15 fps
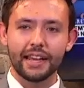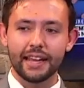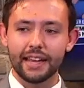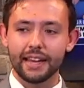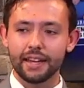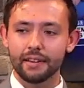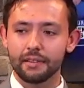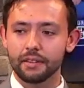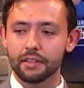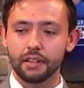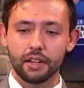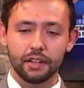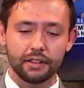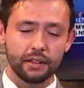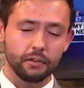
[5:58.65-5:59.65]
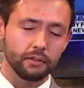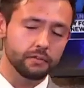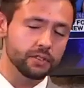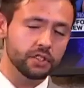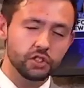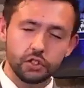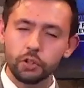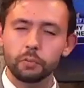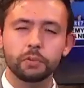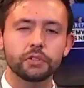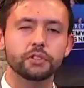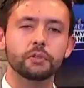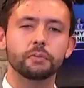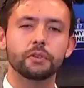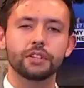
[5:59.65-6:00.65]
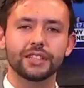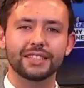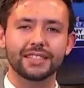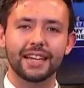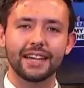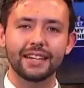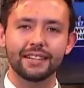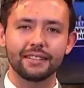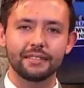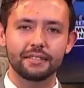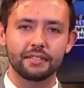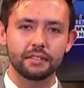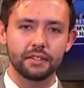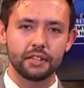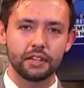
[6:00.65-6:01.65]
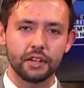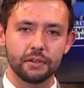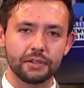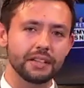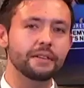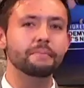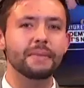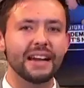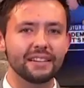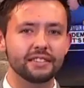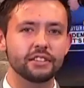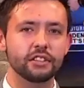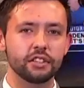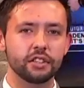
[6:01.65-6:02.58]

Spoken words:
And, you know, they were super, super excited to, you know, give back to the